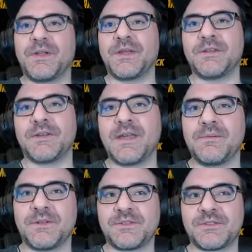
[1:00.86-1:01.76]
playing your
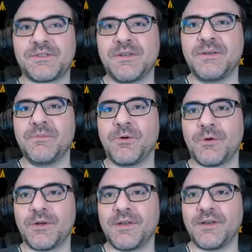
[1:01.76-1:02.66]
game on stream,
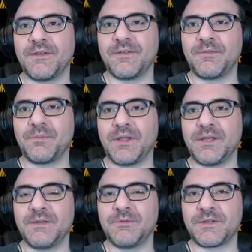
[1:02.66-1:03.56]
Horde of
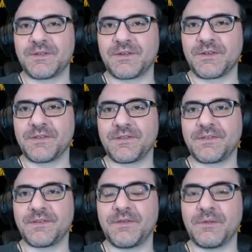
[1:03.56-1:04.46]
Plenty, which
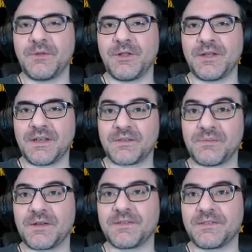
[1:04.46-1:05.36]
is available on
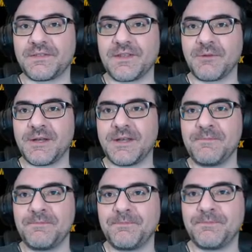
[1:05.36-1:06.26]
Xbox and Steam right now.